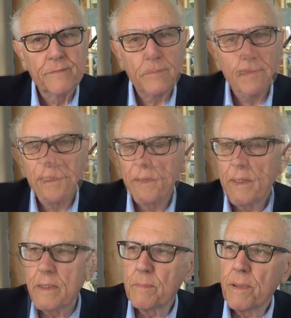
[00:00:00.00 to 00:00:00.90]
Well,
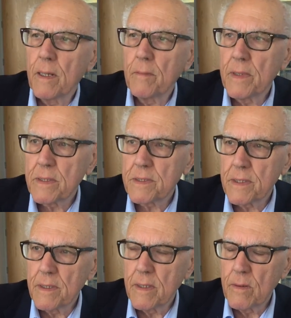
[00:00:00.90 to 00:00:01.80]
the Department
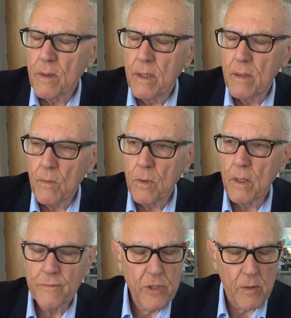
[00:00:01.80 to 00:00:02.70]

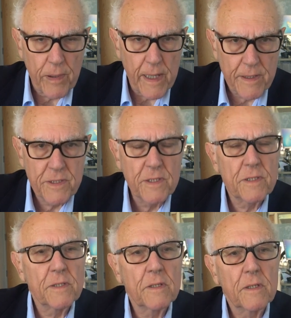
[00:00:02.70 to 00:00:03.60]
of General Practice, this
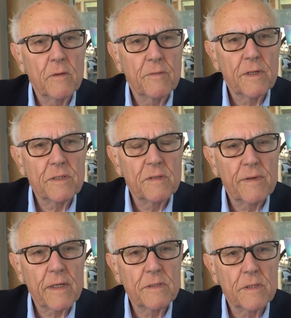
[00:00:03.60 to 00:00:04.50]
is in the University of
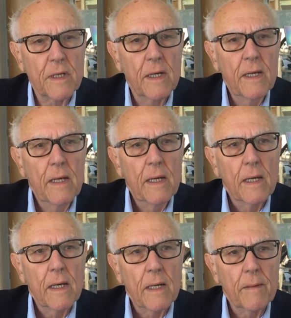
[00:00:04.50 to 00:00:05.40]
Exeter,
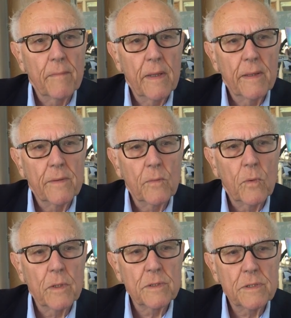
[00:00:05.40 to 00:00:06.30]
there
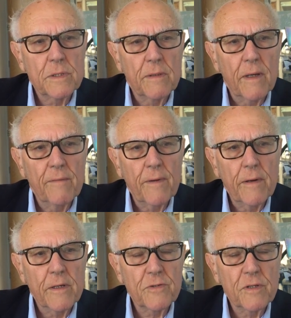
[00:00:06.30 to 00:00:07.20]
was a
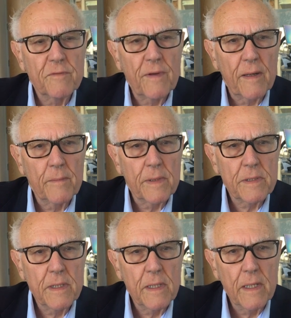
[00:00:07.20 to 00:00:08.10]
very interesting development
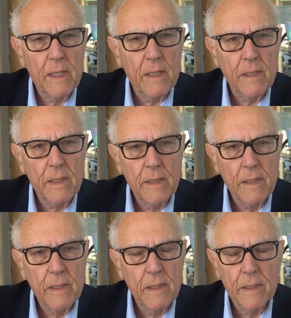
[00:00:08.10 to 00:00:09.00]

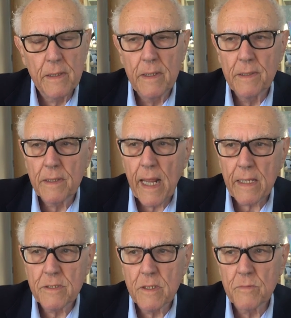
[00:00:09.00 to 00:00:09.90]
that
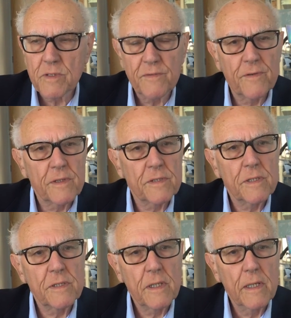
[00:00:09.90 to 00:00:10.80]
Exeter was the first
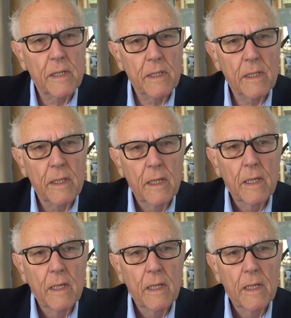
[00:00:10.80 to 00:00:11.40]
city in